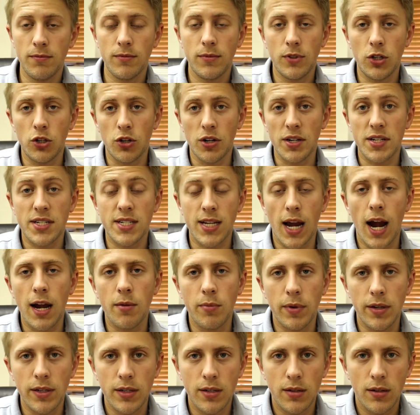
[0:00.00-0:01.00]

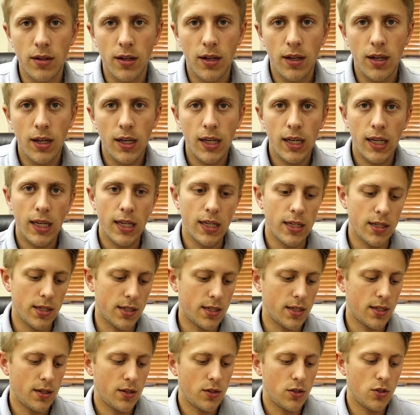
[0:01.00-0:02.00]
assignment,
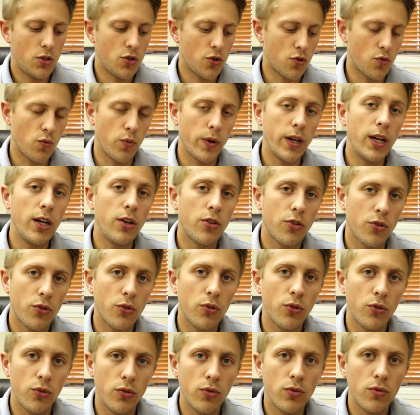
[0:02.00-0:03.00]
is to read
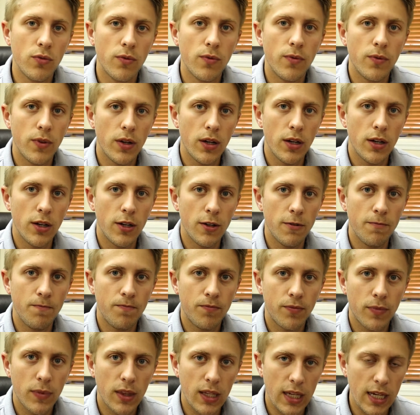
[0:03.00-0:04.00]
through
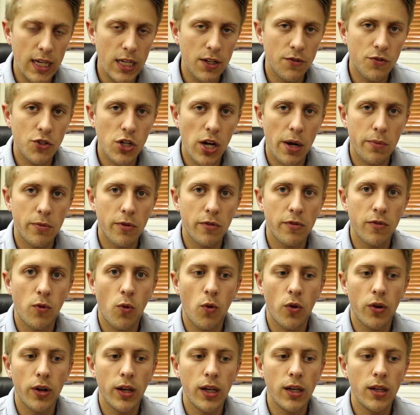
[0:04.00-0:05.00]
the end of chapter
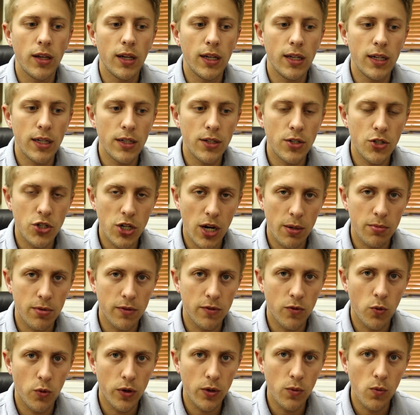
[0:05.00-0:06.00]
40 and into chapter
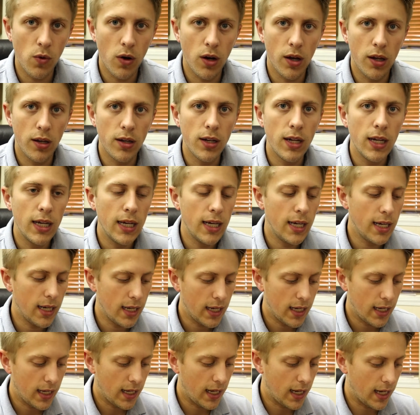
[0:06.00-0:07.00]
41,
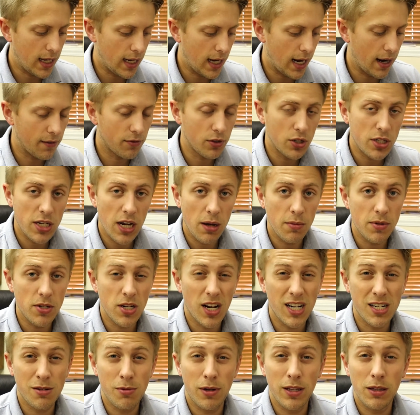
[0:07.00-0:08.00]
and every time it
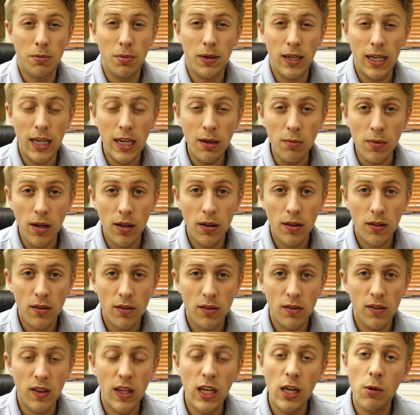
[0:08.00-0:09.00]
talks about the behemoth,
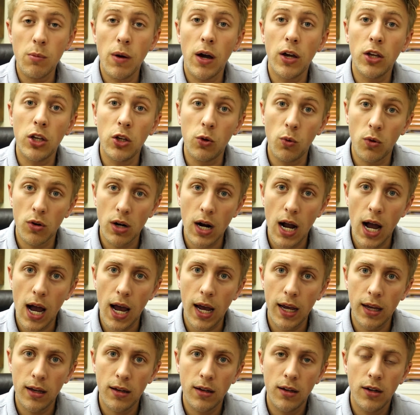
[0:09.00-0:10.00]
think about you or
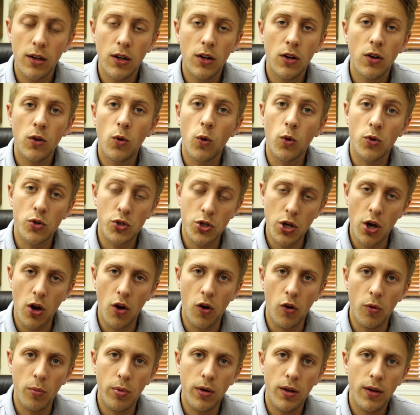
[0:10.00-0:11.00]
I, or
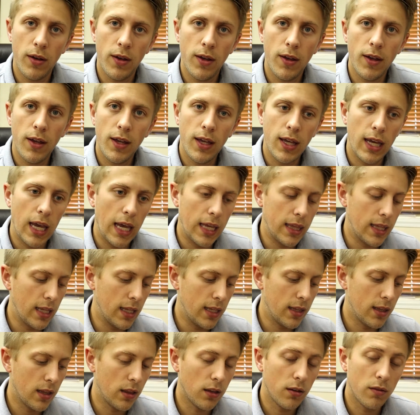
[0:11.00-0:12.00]
Job, and
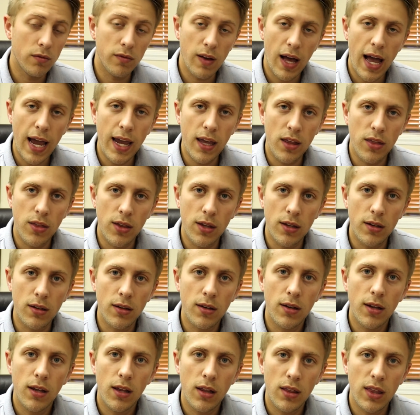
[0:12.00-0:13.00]
then the
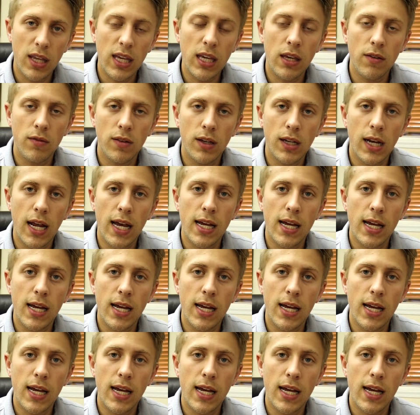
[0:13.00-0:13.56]
Leviathan, think of it